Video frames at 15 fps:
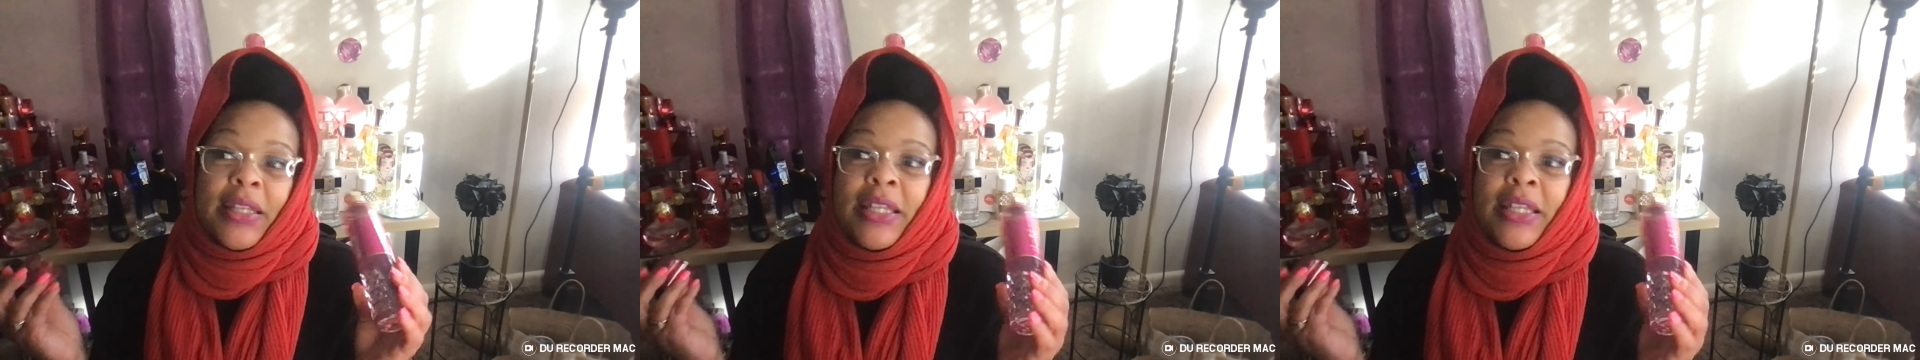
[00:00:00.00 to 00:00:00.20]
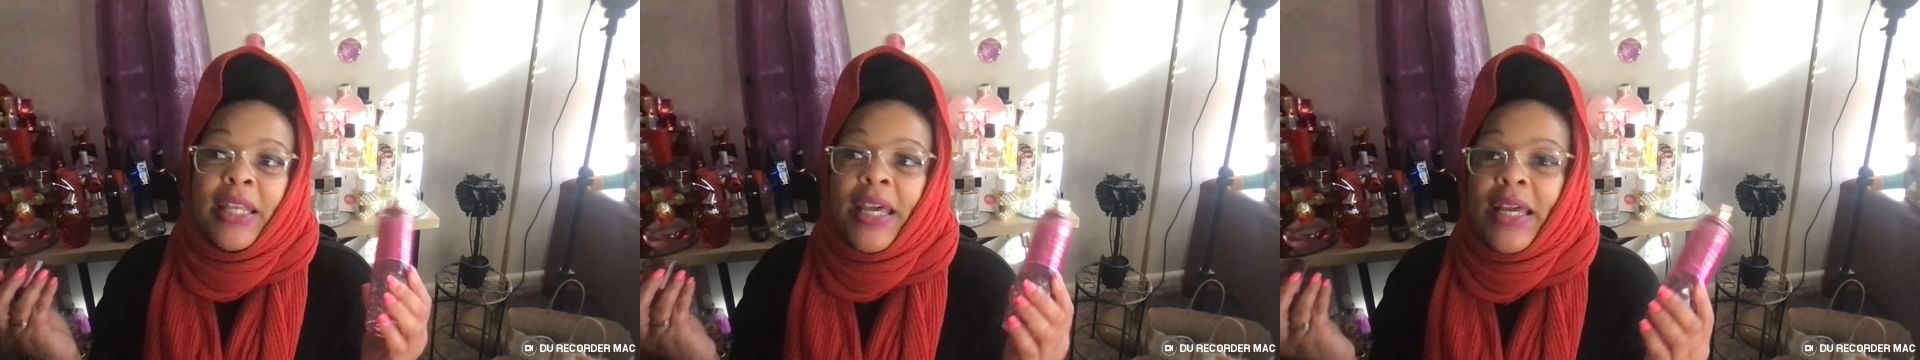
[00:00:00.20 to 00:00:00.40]

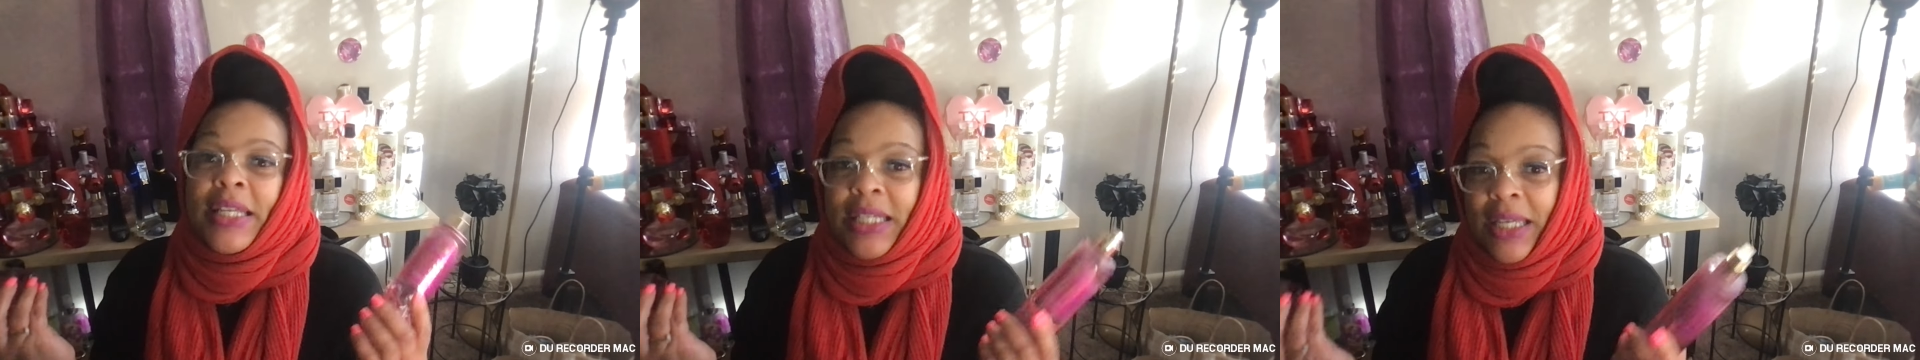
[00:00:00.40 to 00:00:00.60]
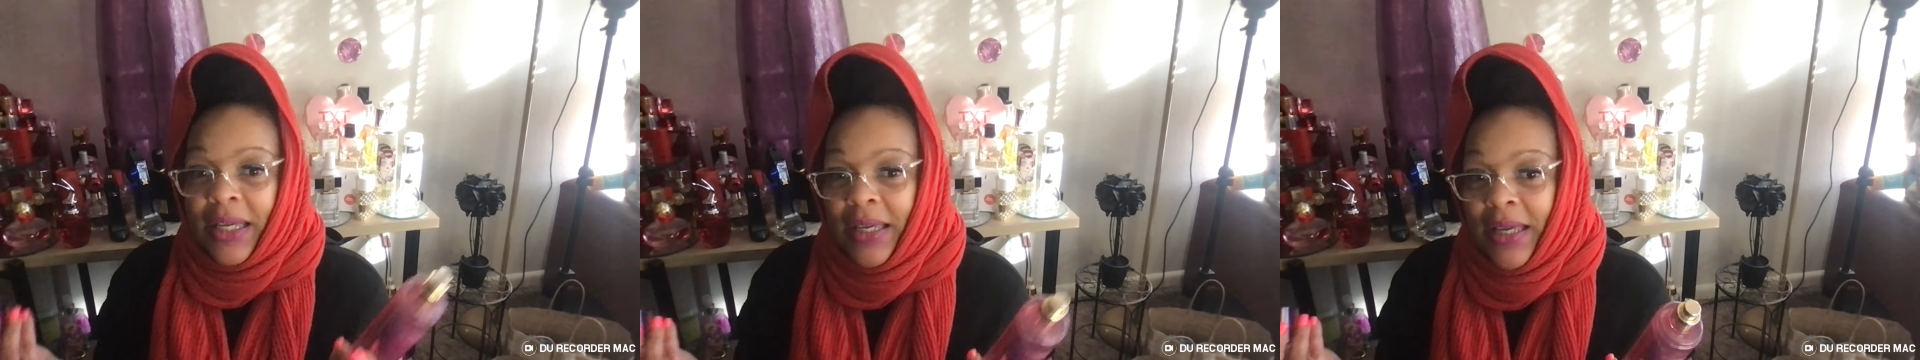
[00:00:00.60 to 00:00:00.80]

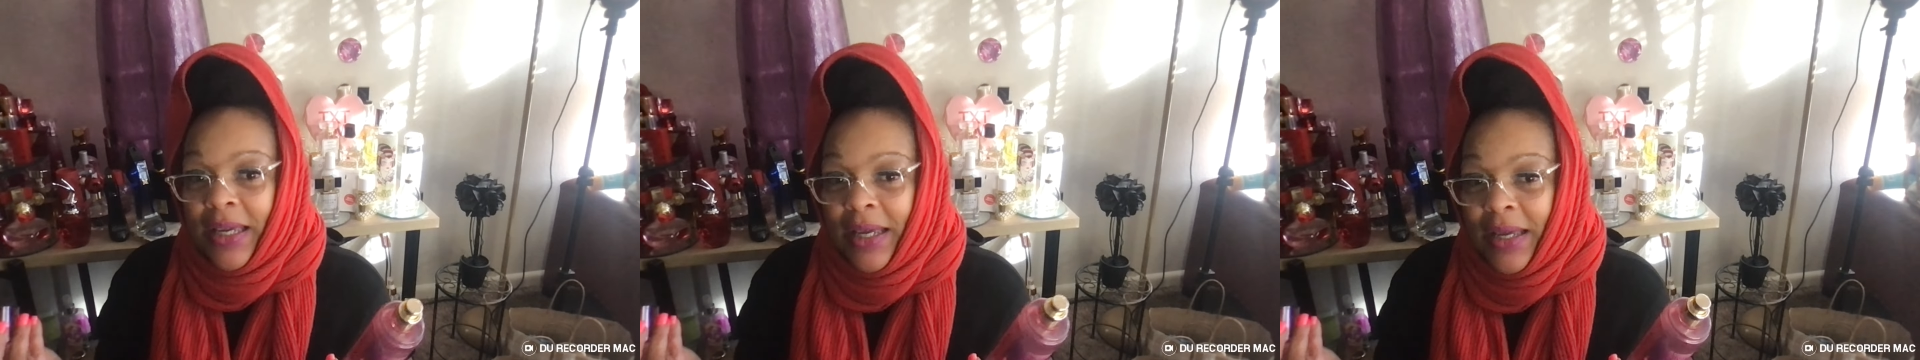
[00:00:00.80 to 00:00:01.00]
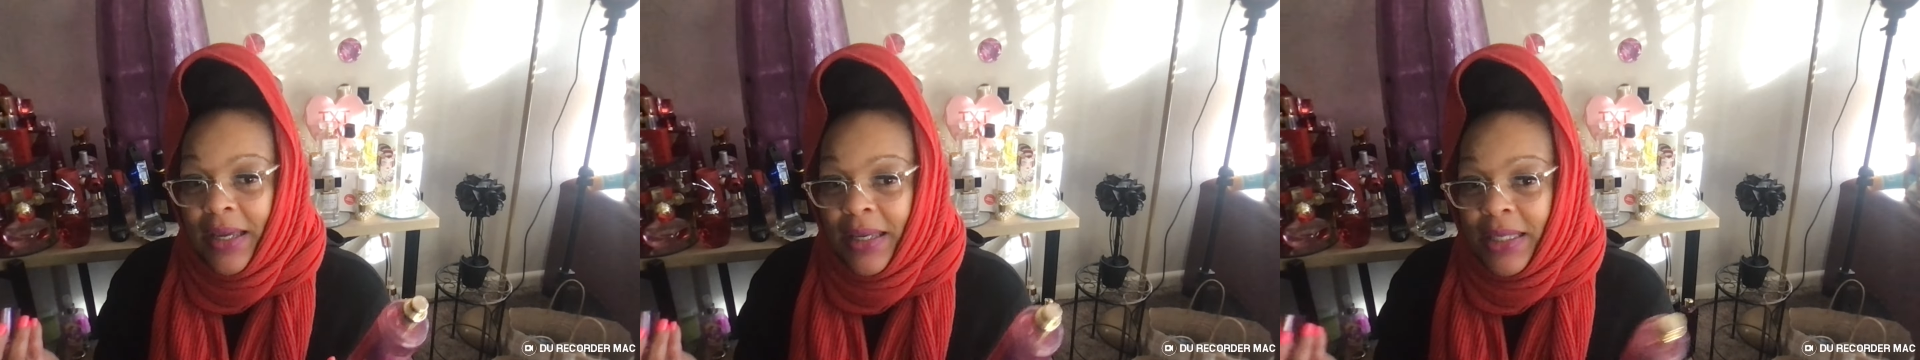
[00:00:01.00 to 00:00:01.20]
This
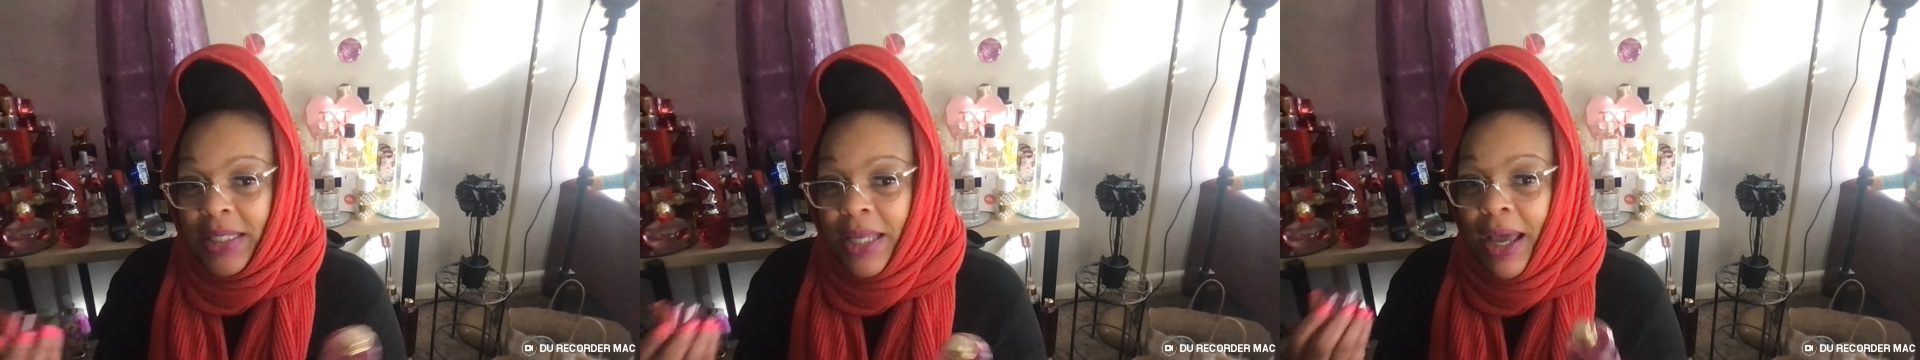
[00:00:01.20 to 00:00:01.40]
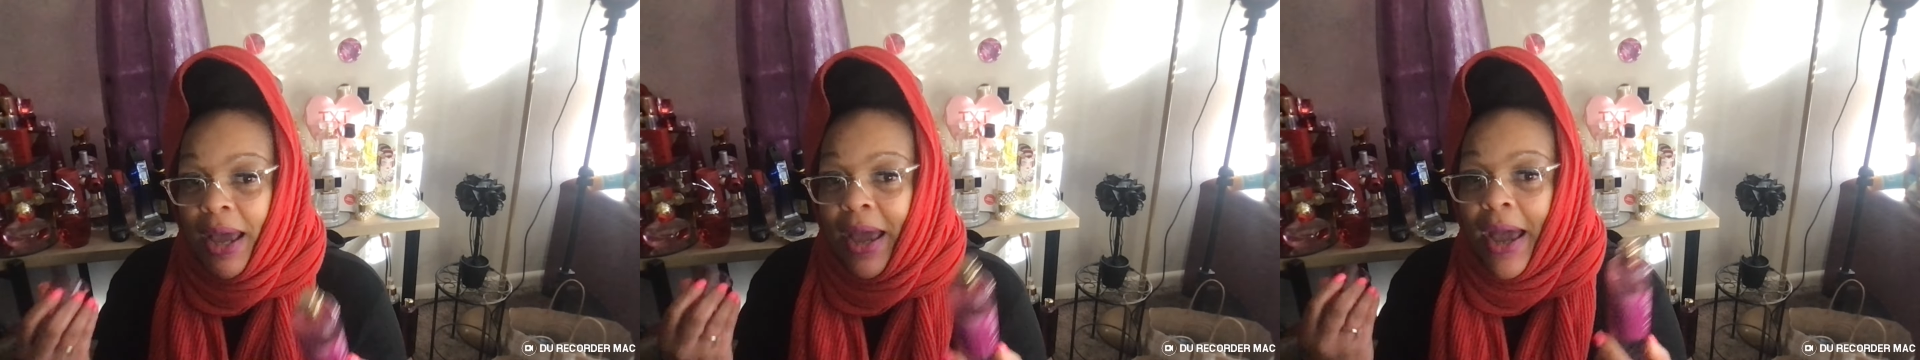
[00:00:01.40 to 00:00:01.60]

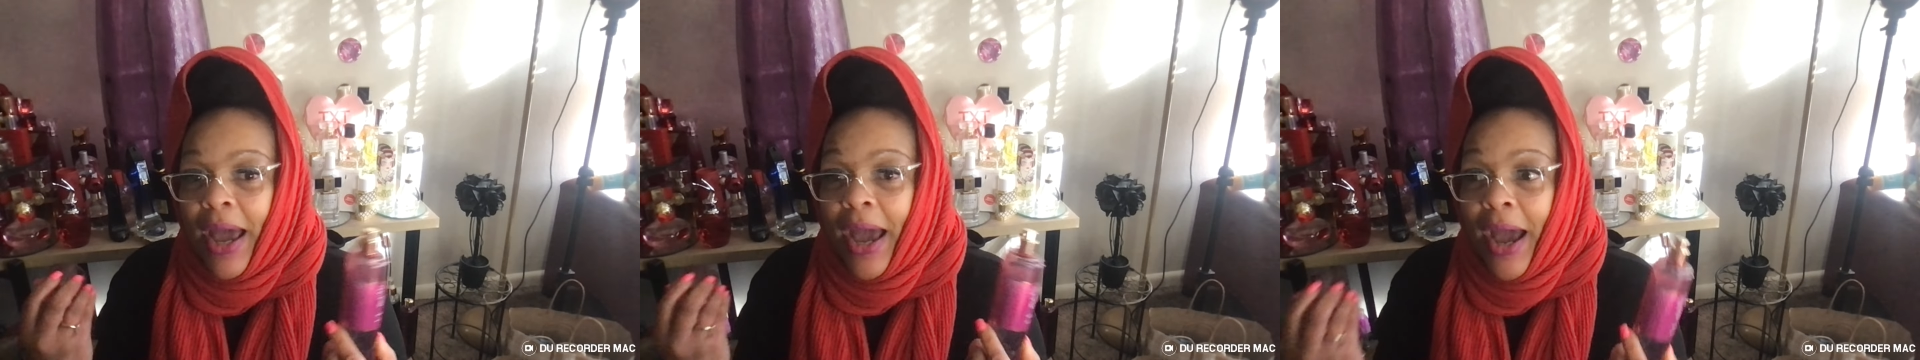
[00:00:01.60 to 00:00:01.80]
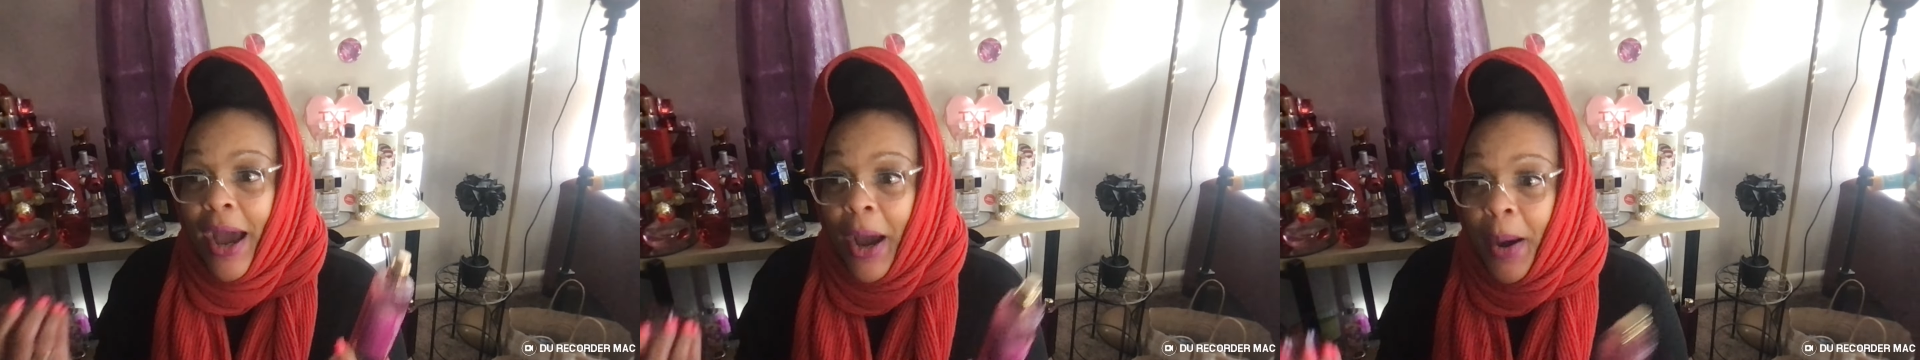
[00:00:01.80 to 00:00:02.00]
is
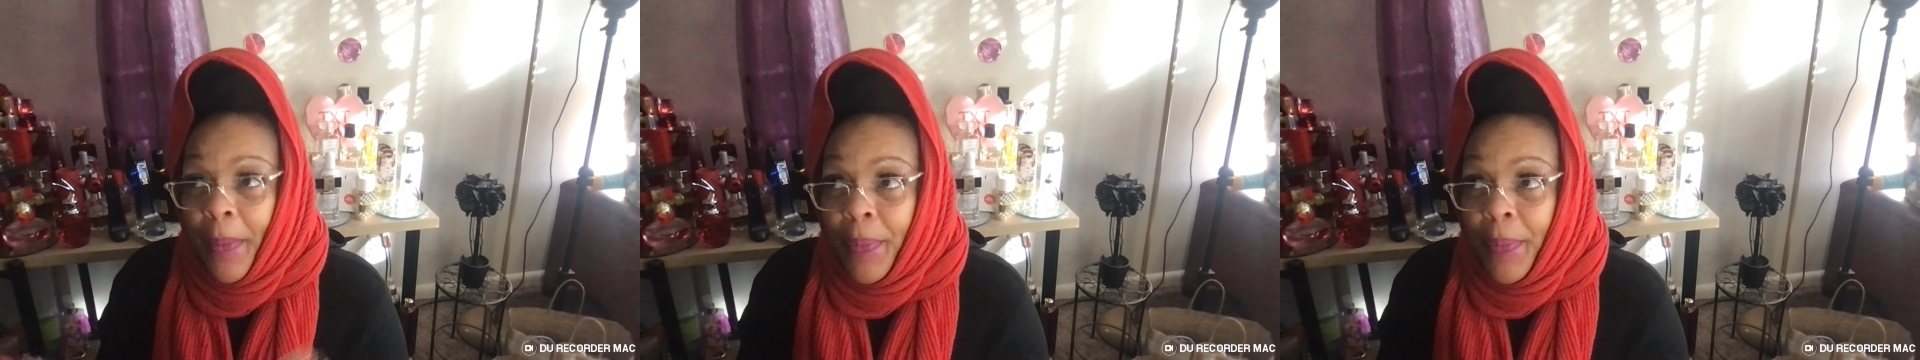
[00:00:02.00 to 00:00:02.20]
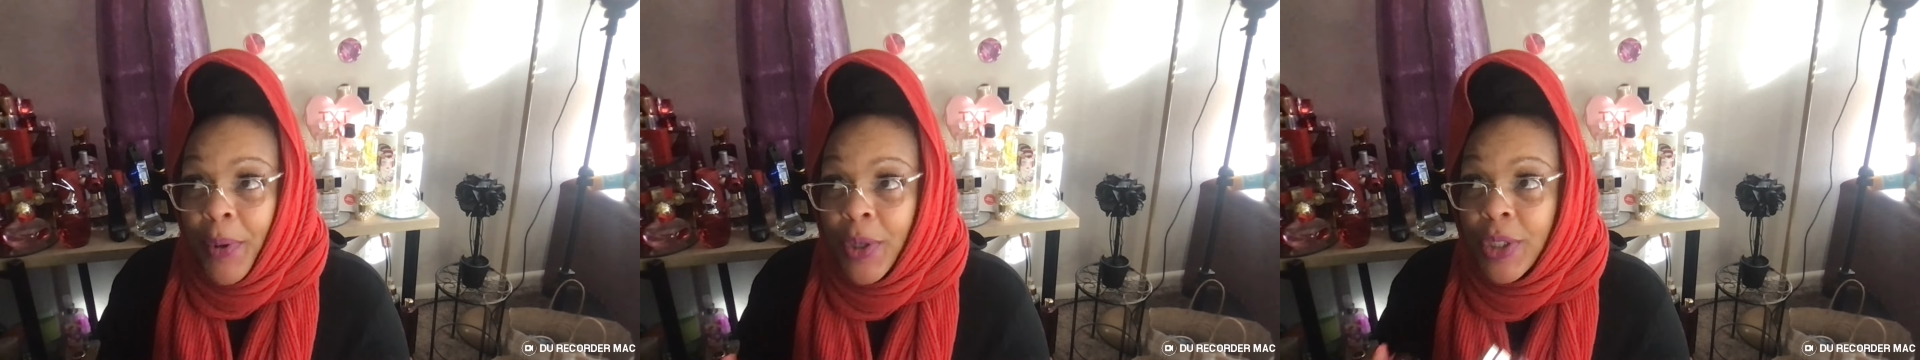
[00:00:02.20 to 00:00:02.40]

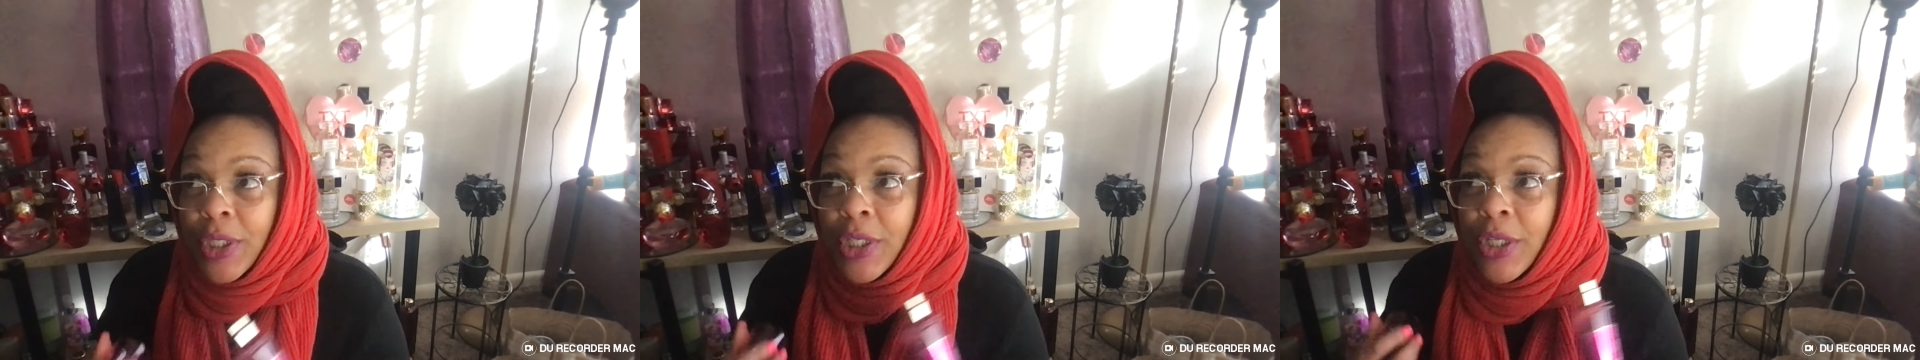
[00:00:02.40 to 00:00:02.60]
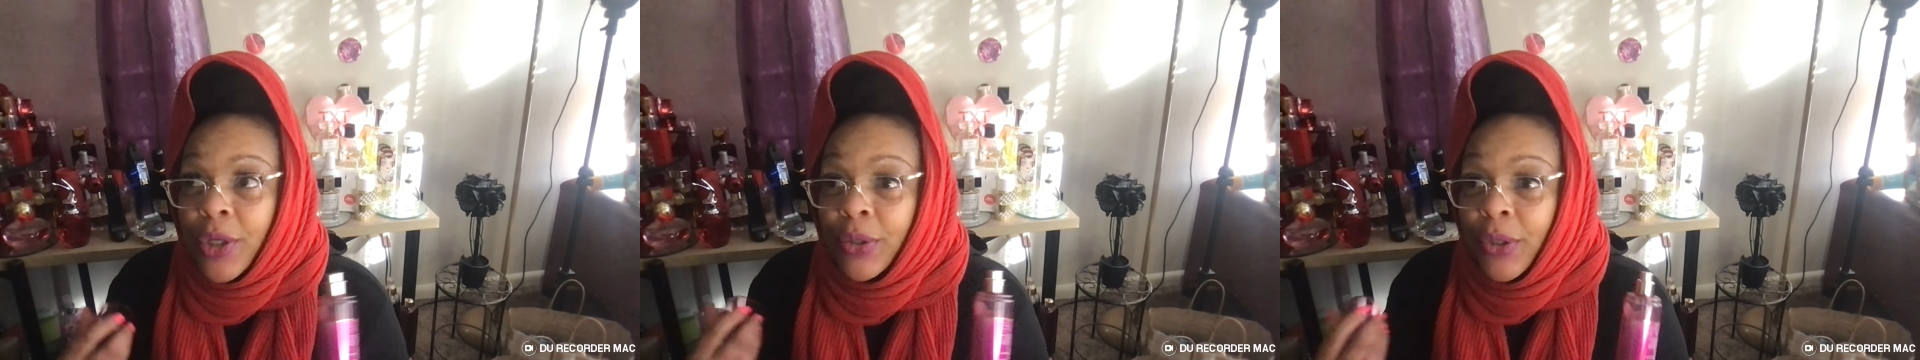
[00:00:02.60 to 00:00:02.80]

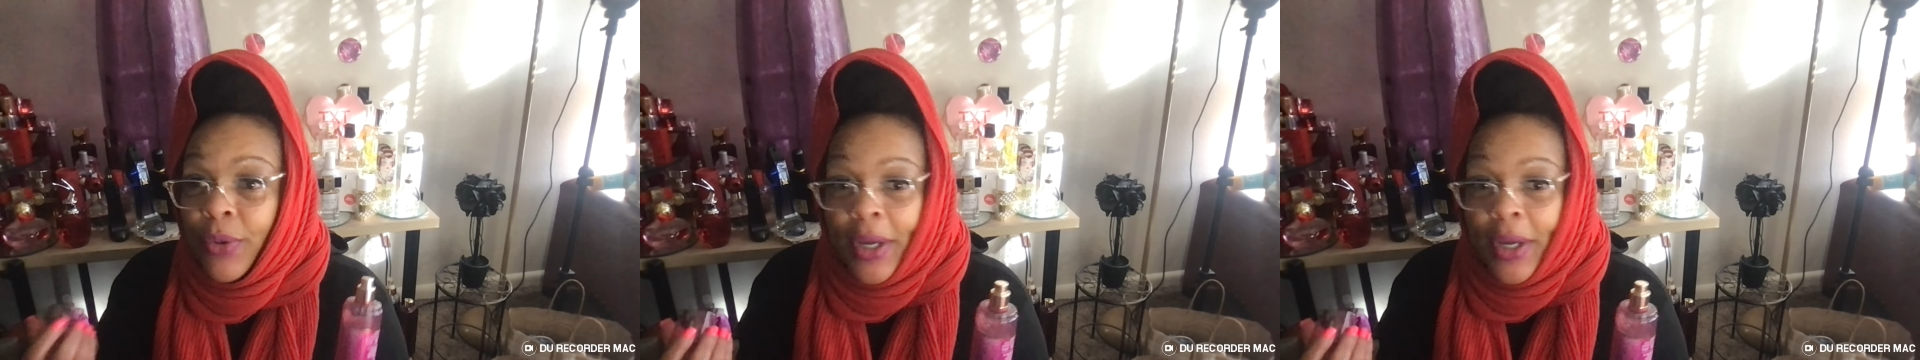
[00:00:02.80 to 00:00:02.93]
absolute,